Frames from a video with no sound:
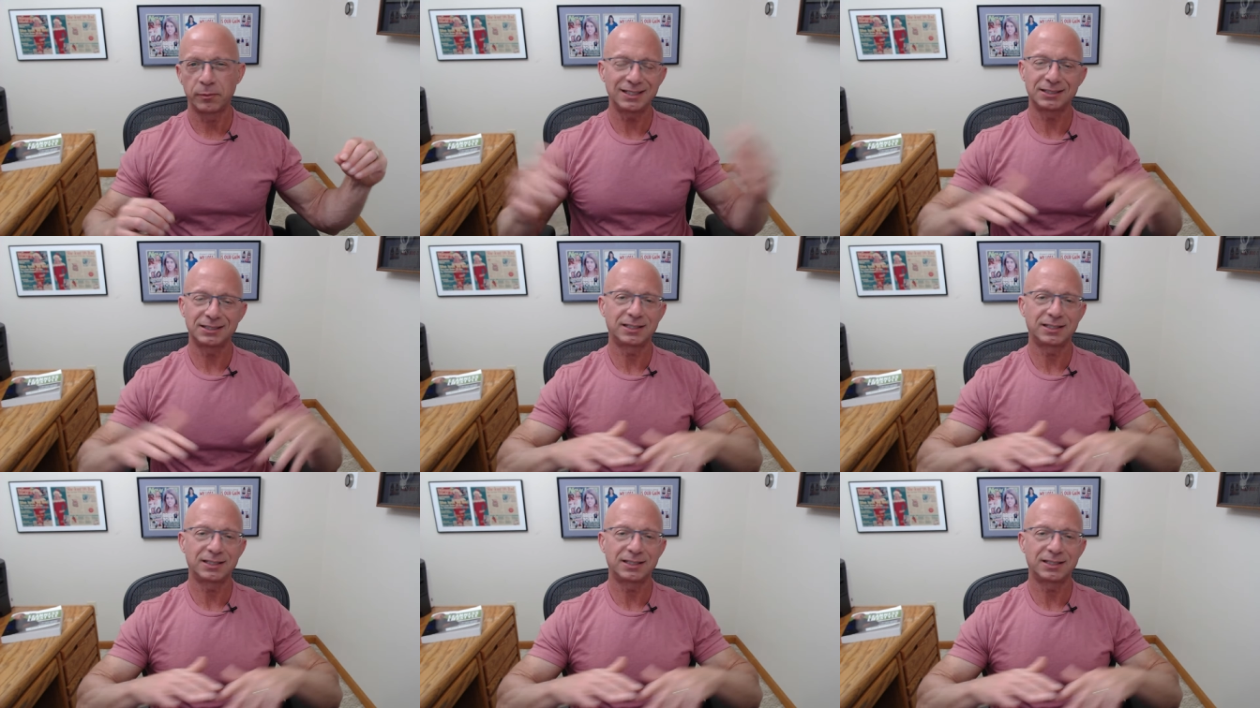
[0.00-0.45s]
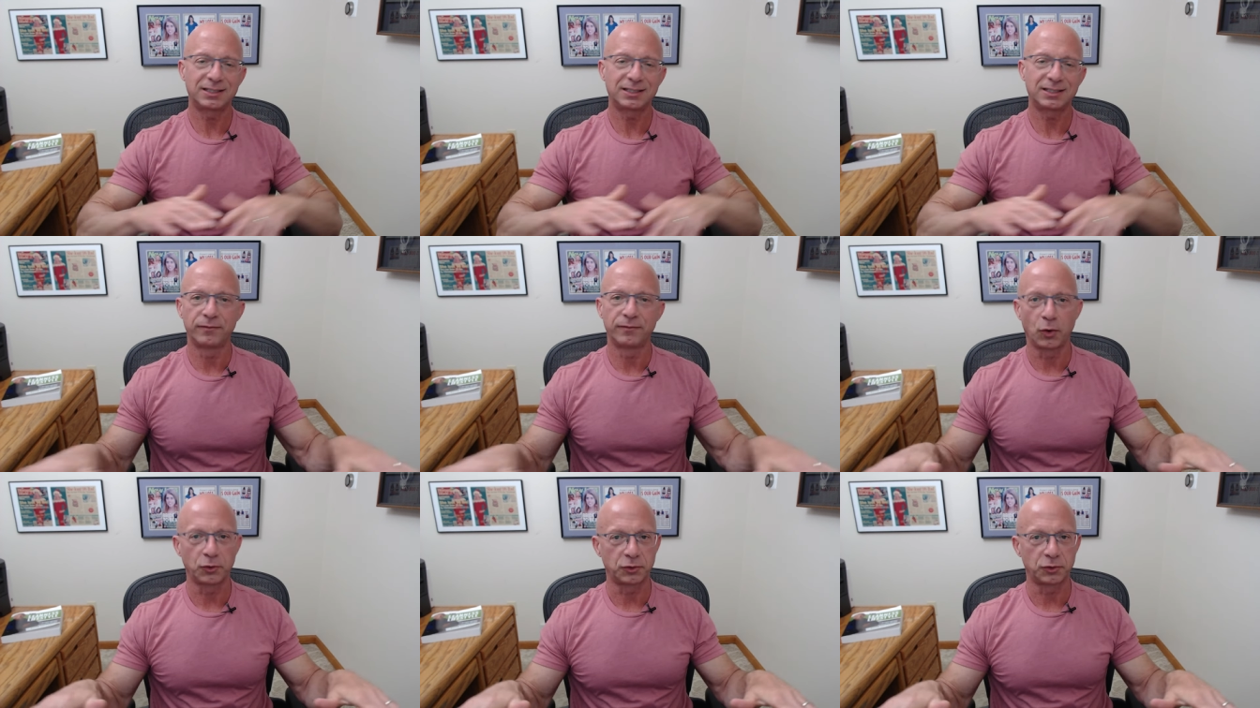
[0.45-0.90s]
Just get
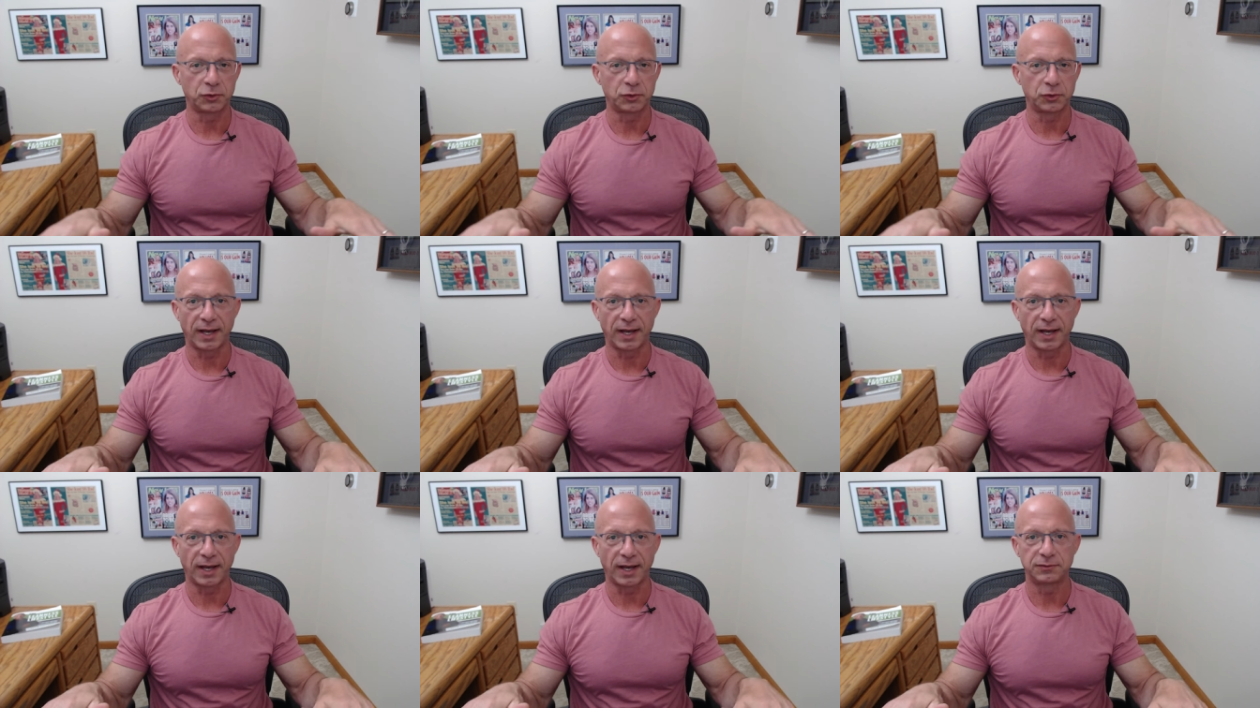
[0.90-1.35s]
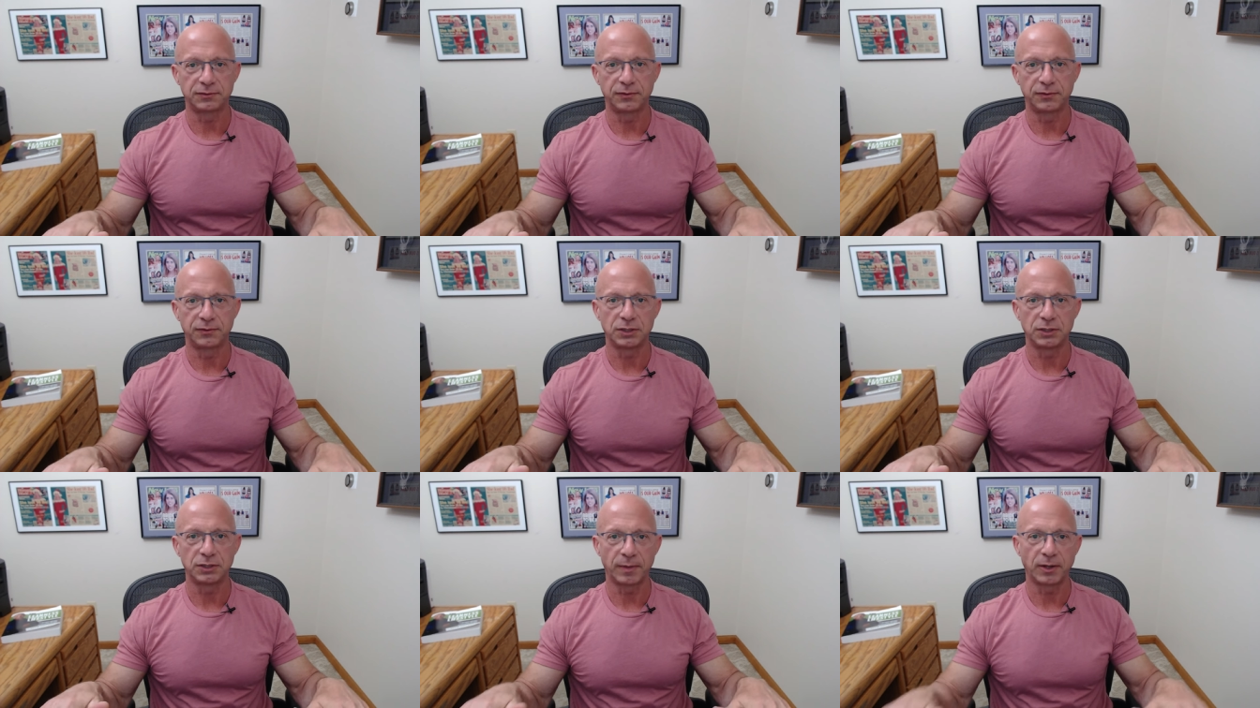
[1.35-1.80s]
rid of ultra processed
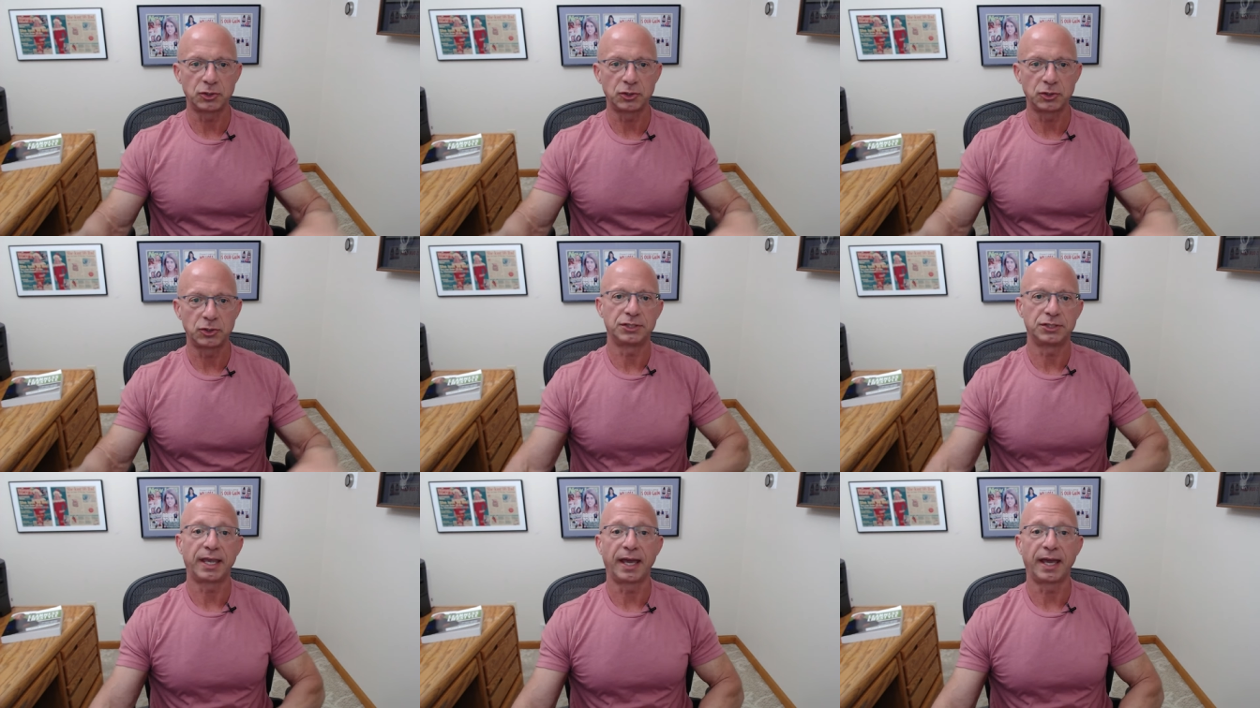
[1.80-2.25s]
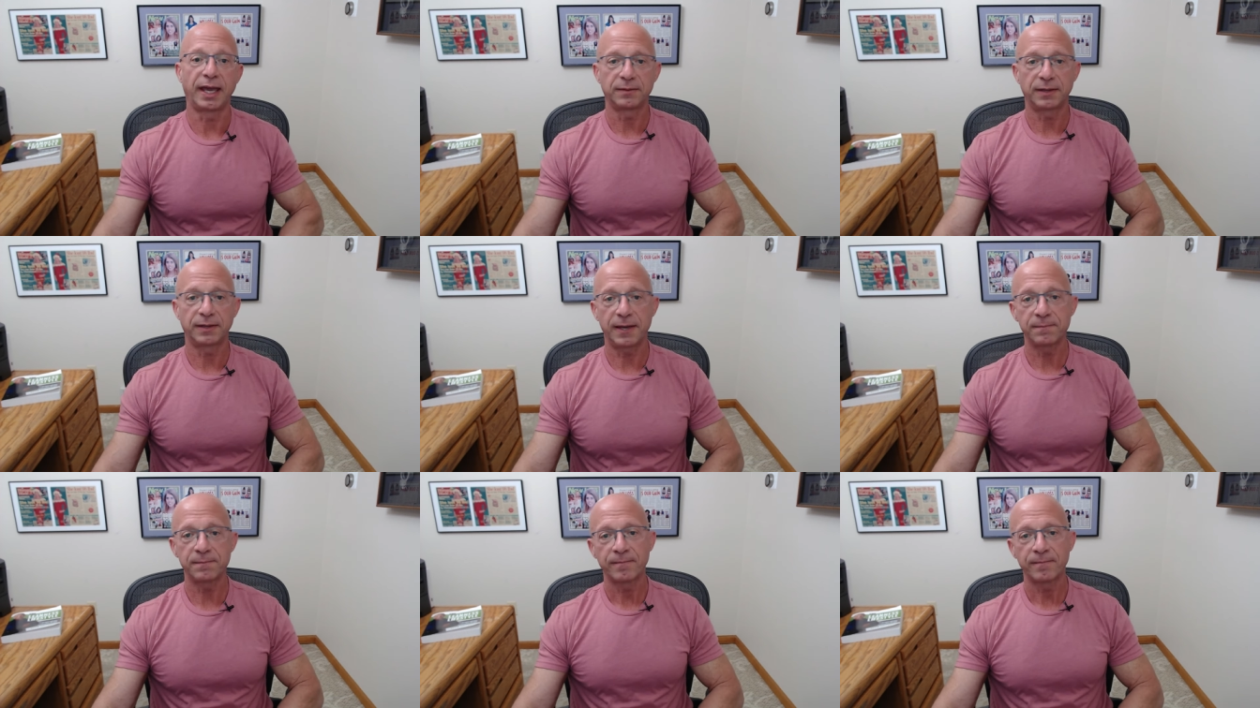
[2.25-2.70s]
foods as much as you can,
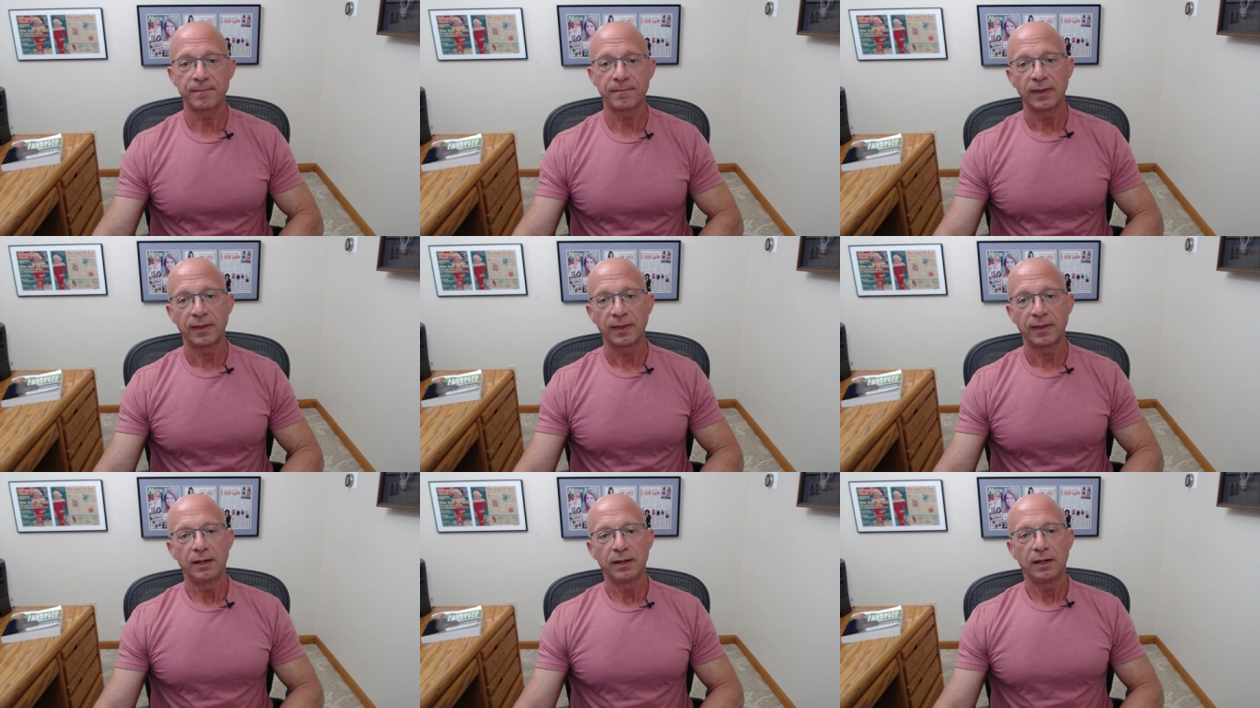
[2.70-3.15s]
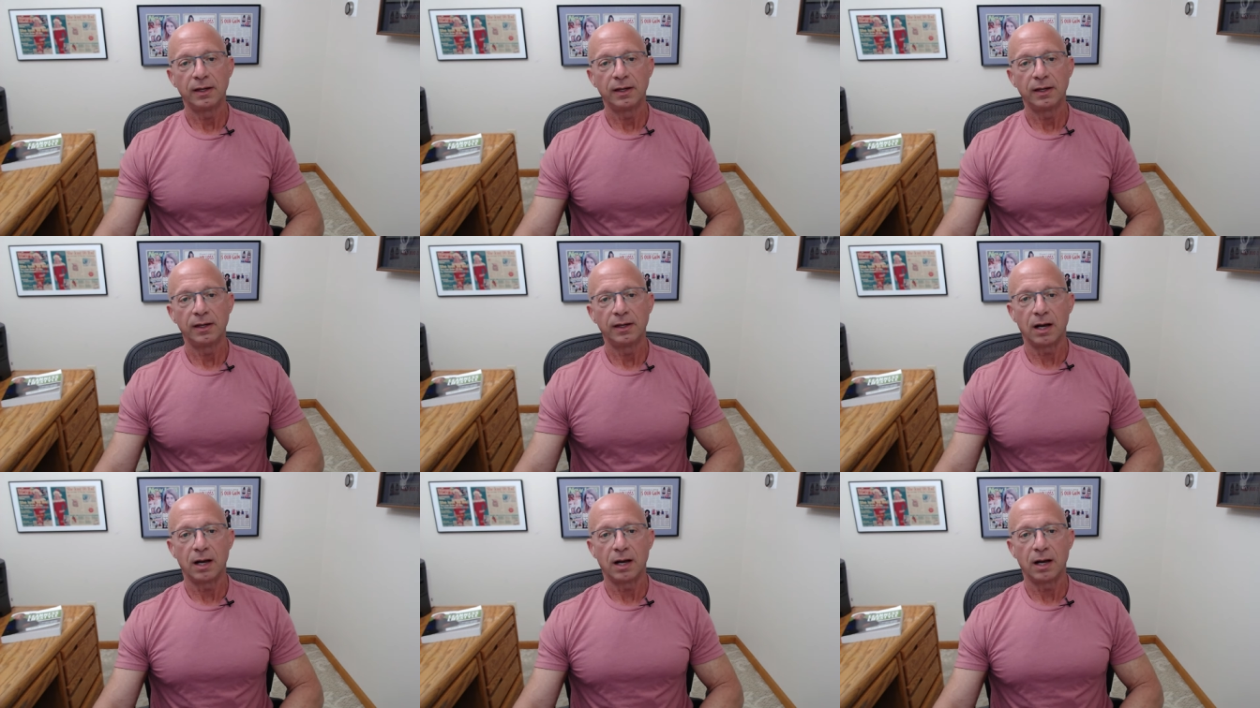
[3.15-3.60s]
okay?
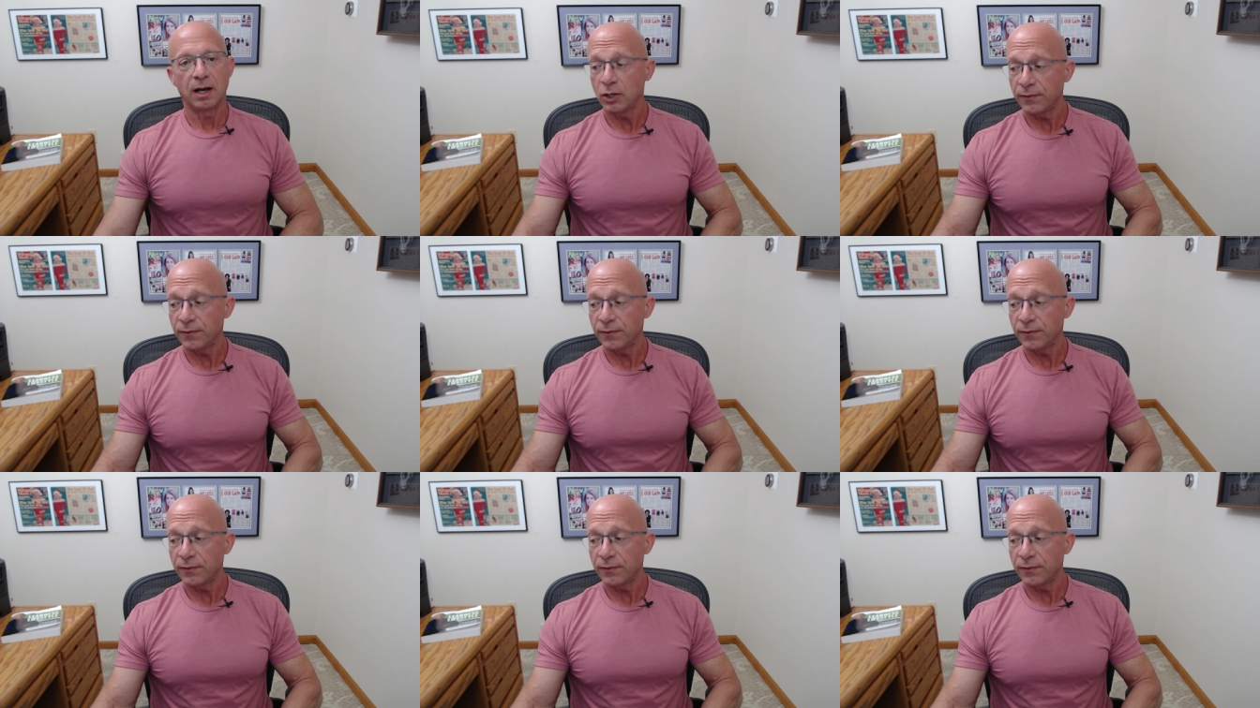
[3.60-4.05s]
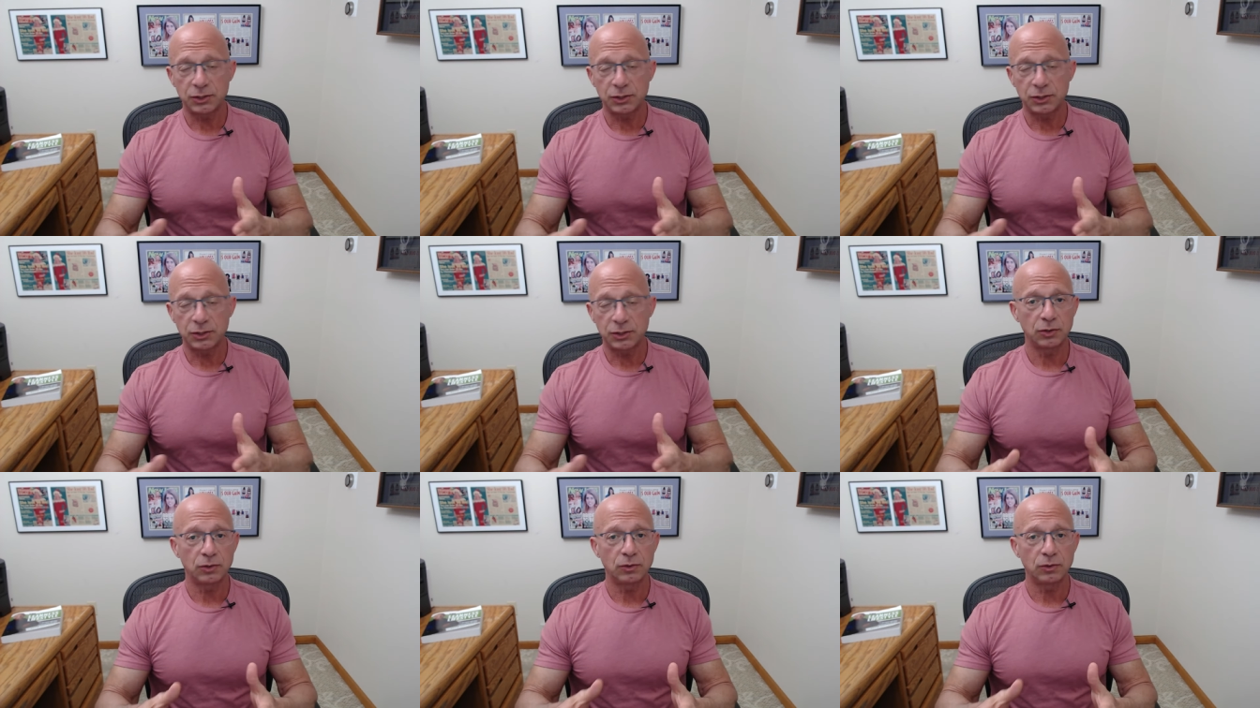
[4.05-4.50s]
Um, a good thing
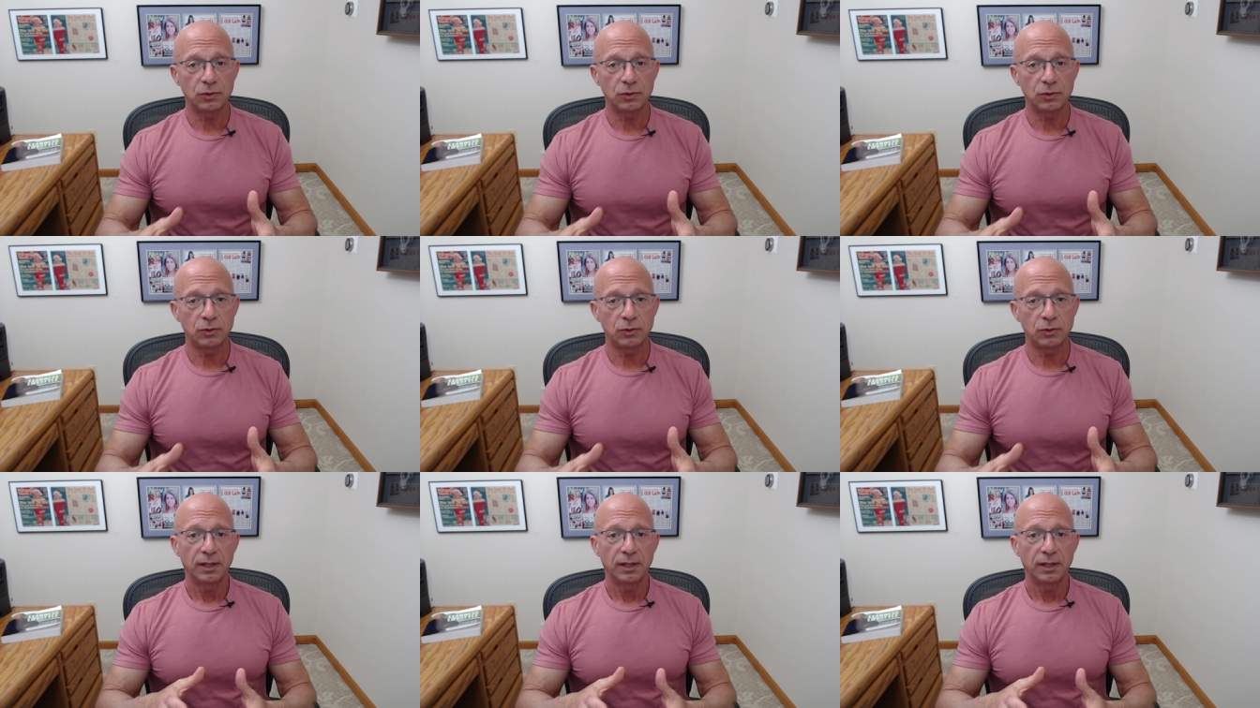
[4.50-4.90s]
too